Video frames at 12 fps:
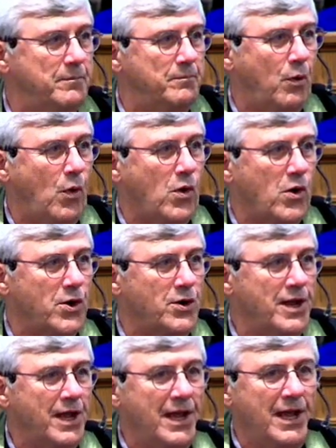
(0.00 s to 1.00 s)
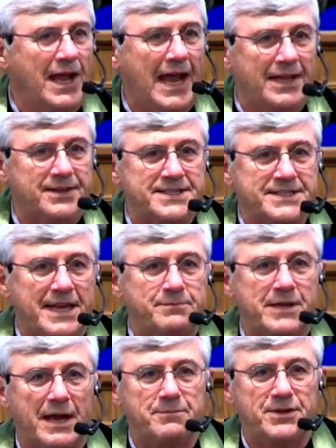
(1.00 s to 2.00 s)
born at the same
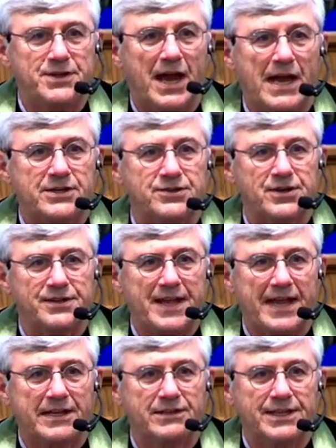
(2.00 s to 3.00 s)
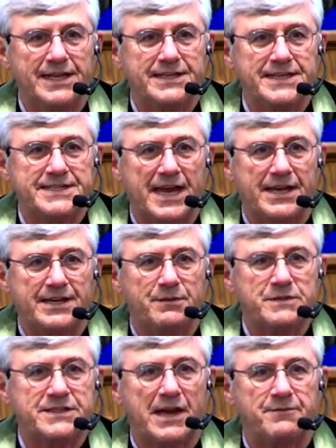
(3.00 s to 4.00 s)
time the doctor at that clinic decided it
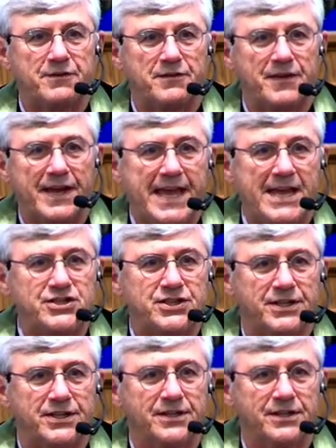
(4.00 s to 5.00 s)
was time for a vacation.